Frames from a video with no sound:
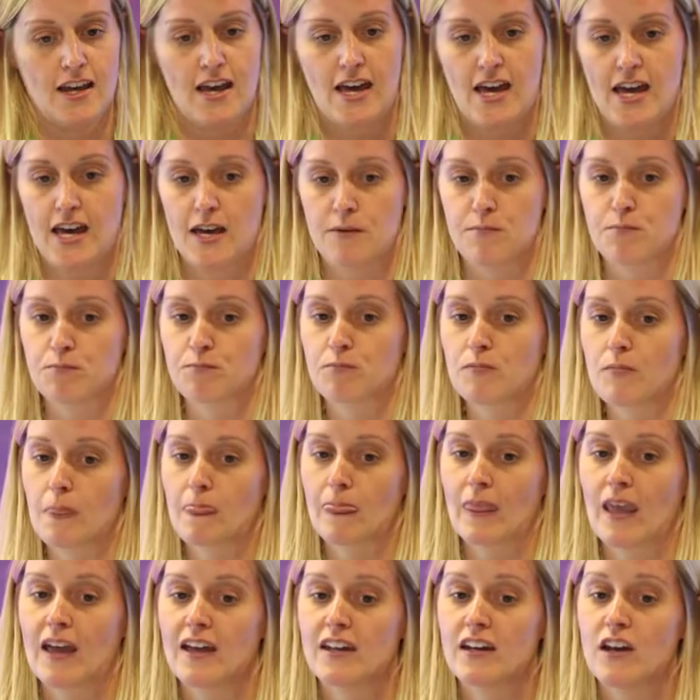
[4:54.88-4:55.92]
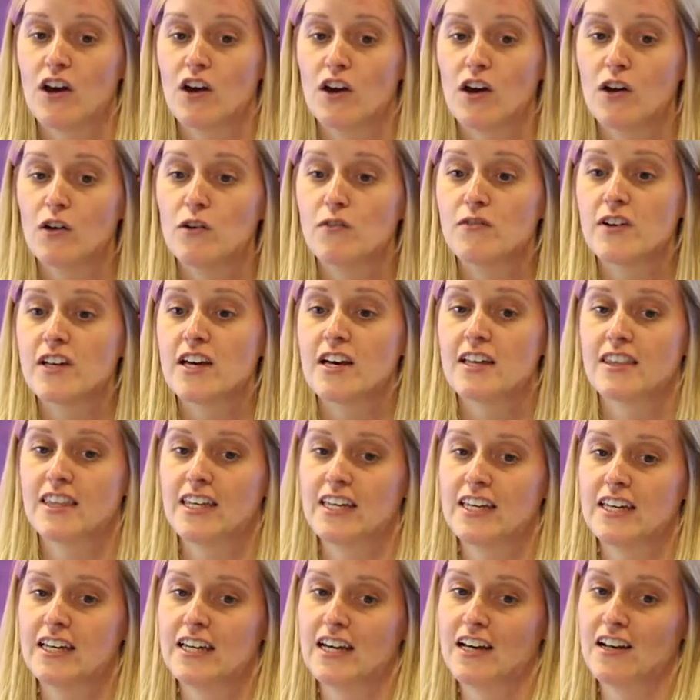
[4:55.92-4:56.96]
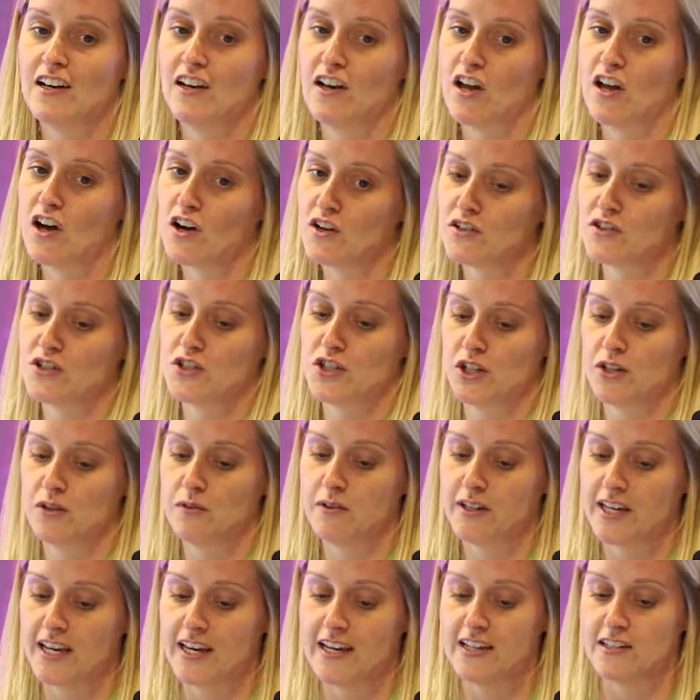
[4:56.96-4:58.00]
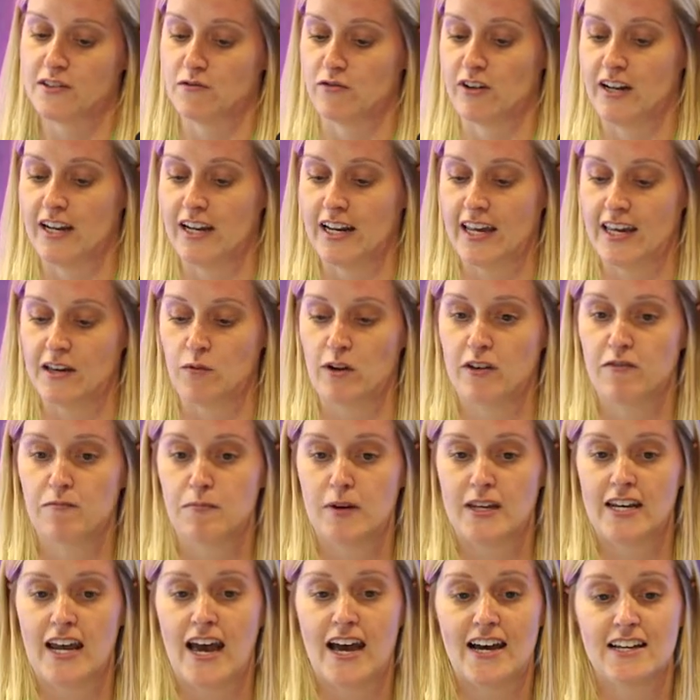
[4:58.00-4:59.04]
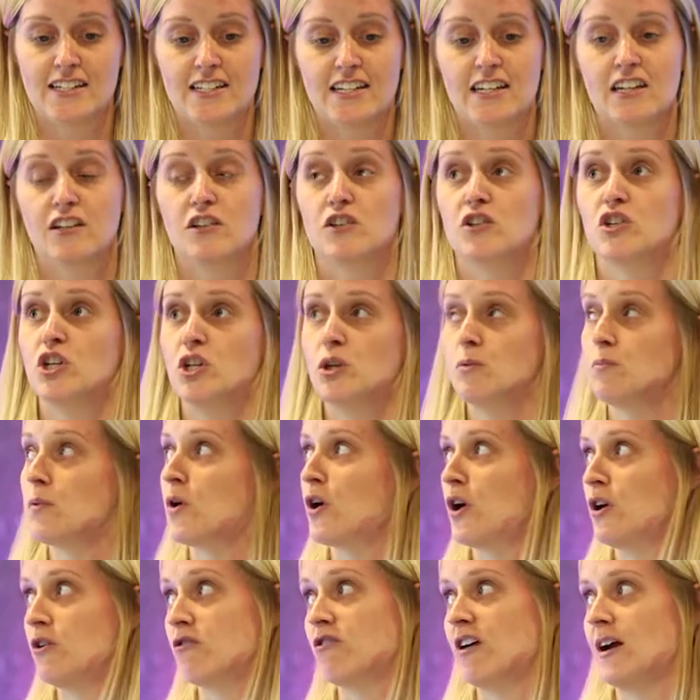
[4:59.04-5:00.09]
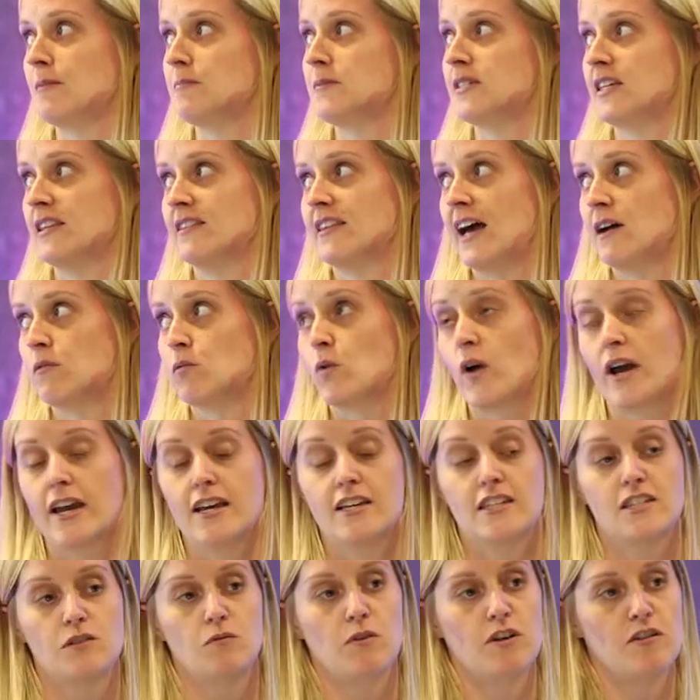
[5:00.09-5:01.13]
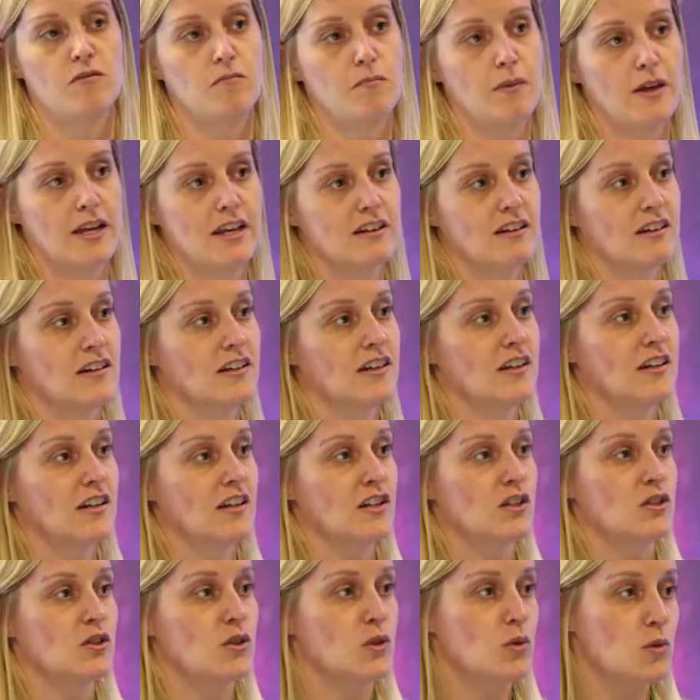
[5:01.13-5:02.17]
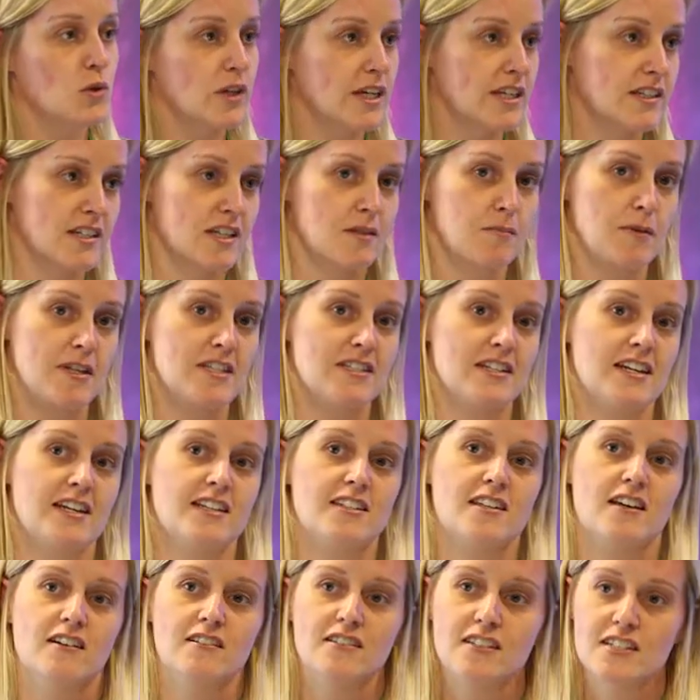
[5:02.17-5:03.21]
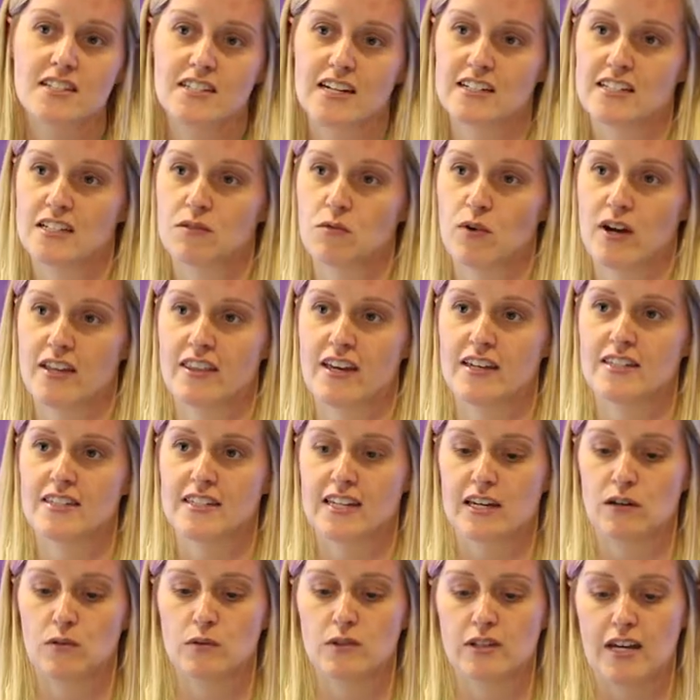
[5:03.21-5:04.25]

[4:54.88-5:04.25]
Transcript: And over the last 2 years, really, we've been adding new programs in that way. So we've been talking to the business, understanding where their skills